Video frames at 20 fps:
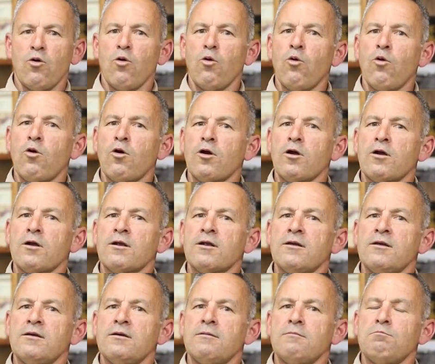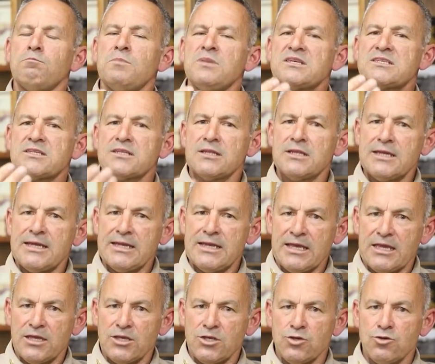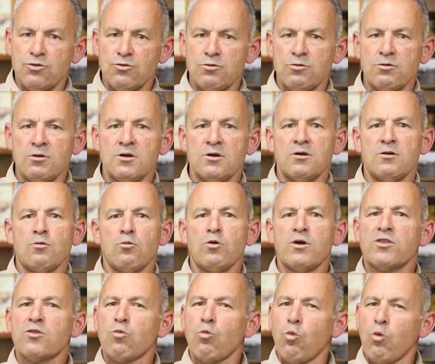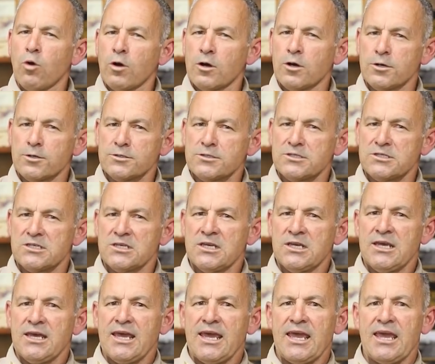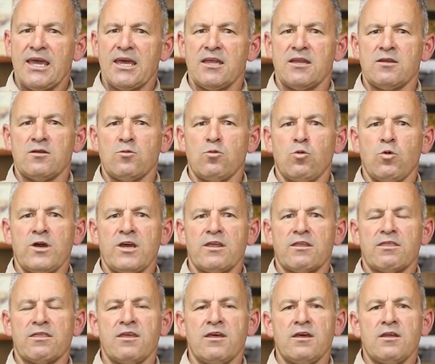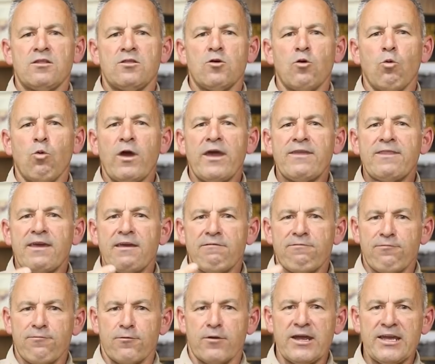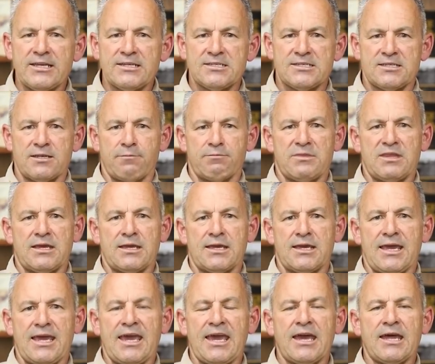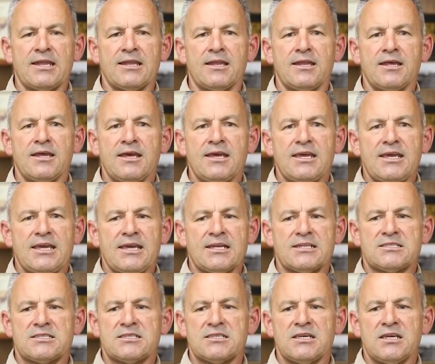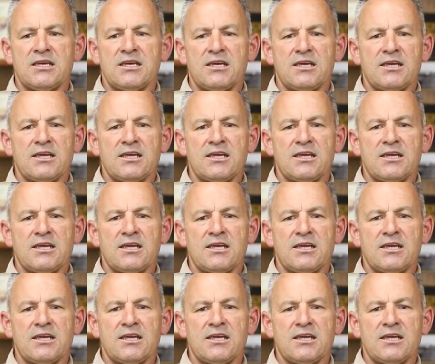or misleading you with words and with the way they phrase something. And it's